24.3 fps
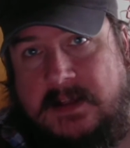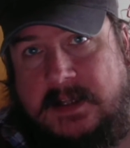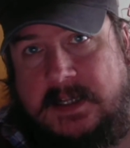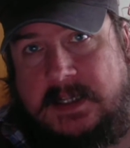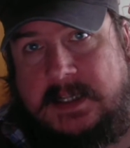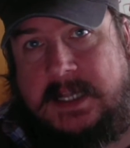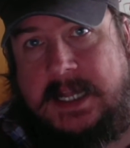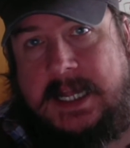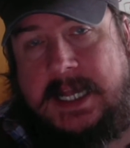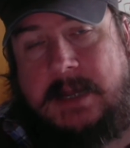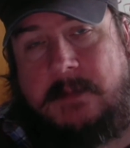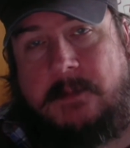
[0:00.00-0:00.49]
the
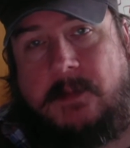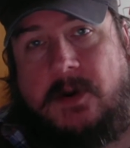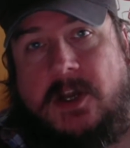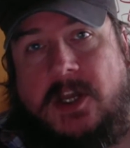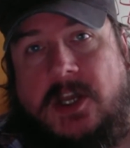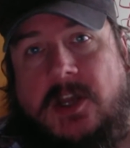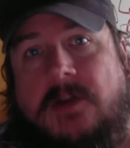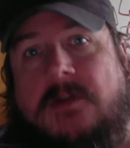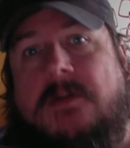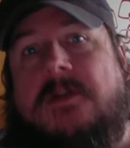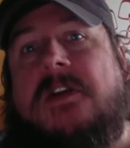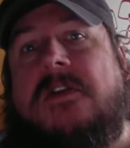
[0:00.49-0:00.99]
name I
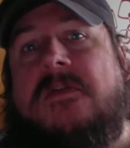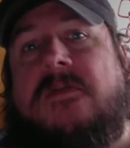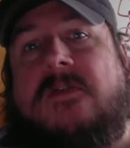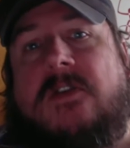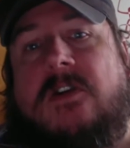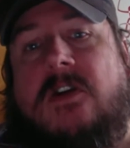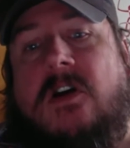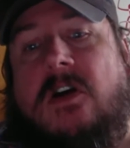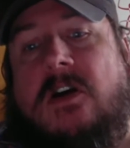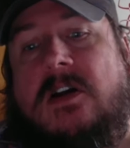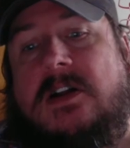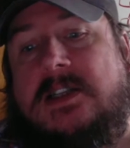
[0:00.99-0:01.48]
use for
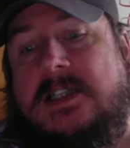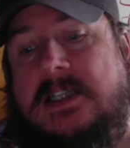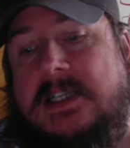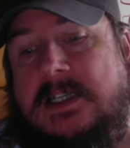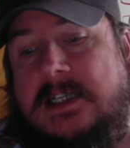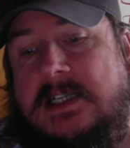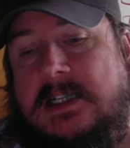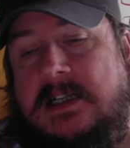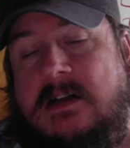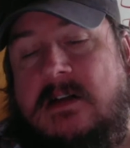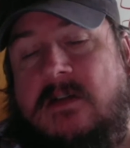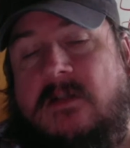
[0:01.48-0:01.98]
God
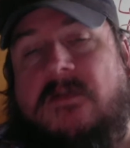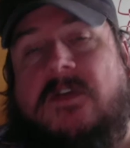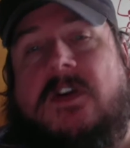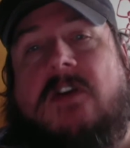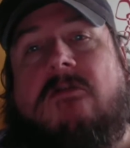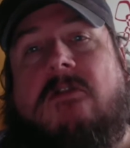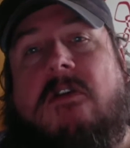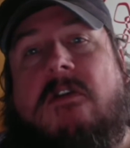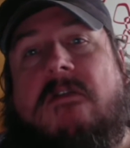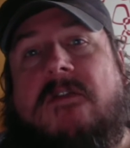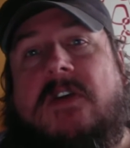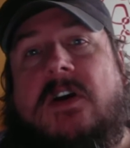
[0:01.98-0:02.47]
for
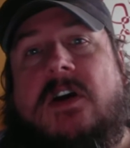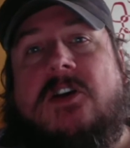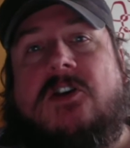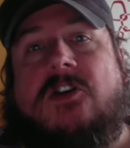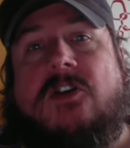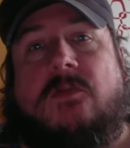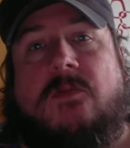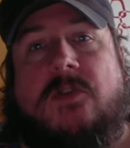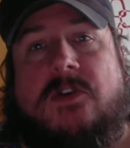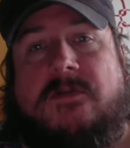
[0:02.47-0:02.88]
your own version,